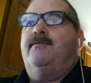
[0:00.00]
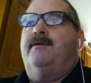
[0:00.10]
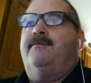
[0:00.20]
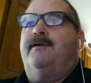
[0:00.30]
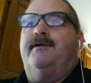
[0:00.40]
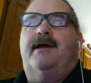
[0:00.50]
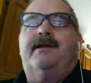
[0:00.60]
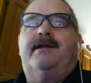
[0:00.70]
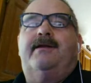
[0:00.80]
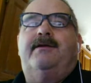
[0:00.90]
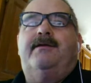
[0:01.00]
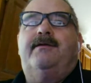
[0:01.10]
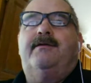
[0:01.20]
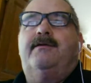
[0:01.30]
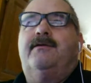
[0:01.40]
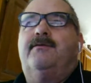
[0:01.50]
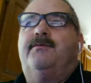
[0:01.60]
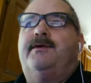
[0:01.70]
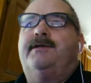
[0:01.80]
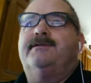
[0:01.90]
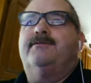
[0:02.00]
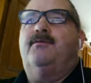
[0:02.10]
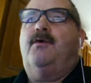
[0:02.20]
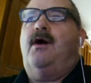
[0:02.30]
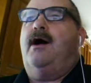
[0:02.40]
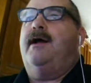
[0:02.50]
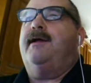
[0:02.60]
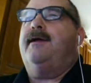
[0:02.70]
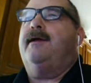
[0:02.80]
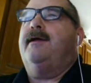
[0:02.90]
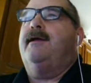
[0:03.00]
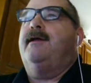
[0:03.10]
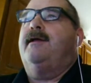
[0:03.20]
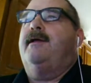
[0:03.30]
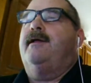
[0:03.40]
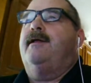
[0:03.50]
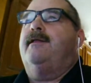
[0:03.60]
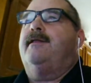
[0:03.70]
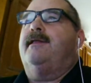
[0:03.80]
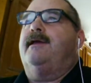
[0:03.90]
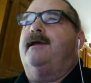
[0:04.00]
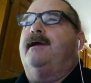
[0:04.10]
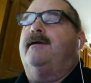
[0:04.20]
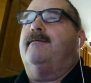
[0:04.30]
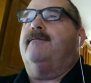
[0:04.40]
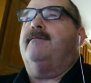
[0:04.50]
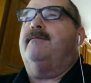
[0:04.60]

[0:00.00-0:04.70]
we figured out any reason why the